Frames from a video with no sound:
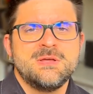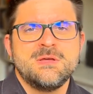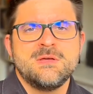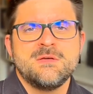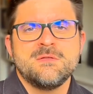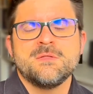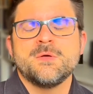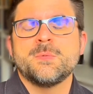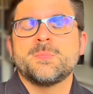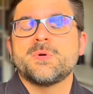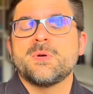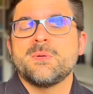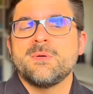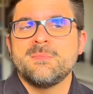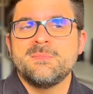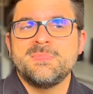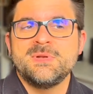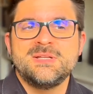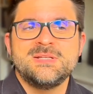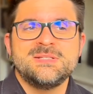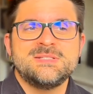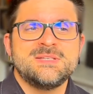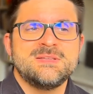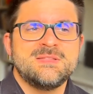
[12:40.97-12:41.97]
the
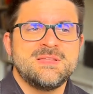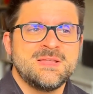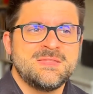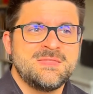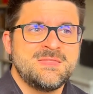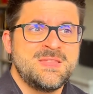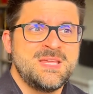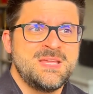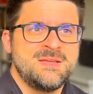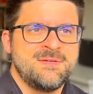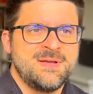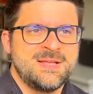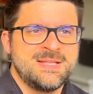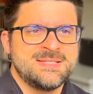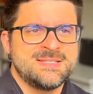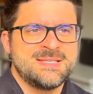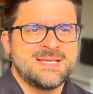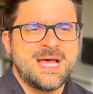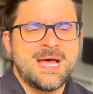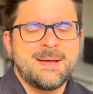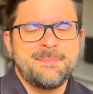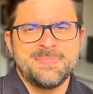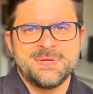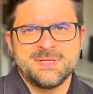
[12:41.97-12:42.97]
probability that the event
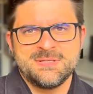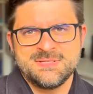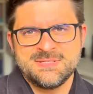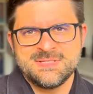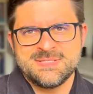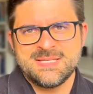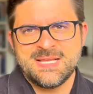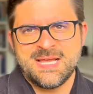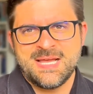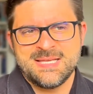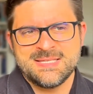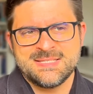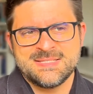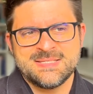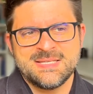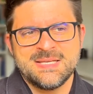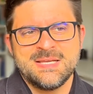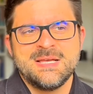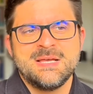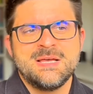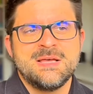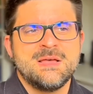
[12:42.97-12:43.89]
happens as